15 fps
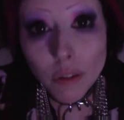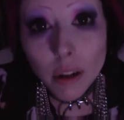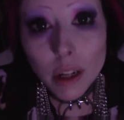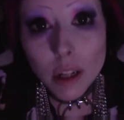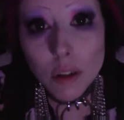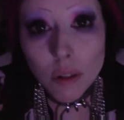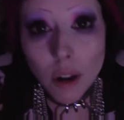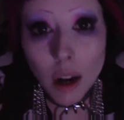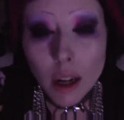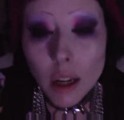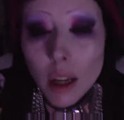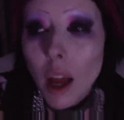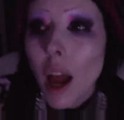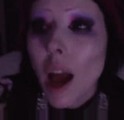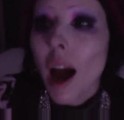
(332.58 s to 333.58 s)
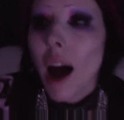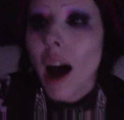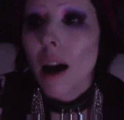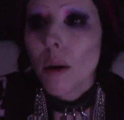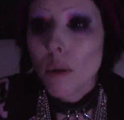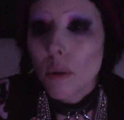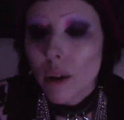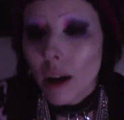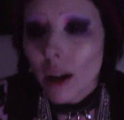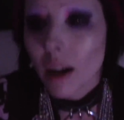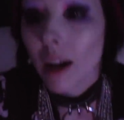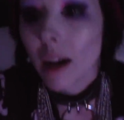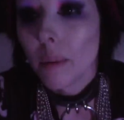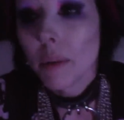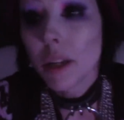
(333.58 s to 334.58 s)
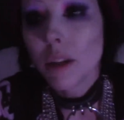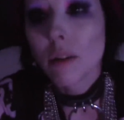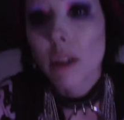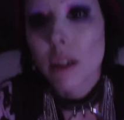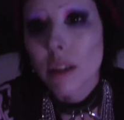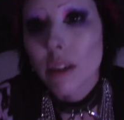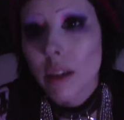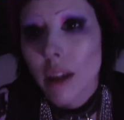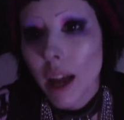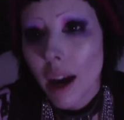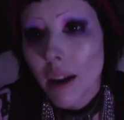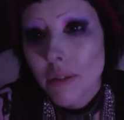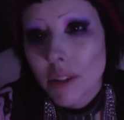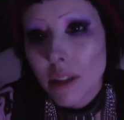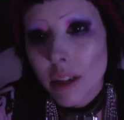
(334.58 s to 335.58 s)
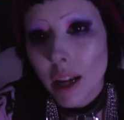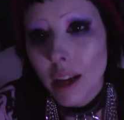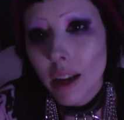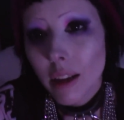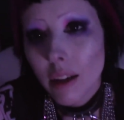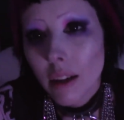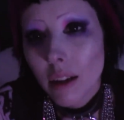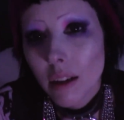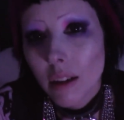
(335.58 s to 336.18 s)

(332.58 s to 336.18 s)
very drunk. How many drinks did I have today?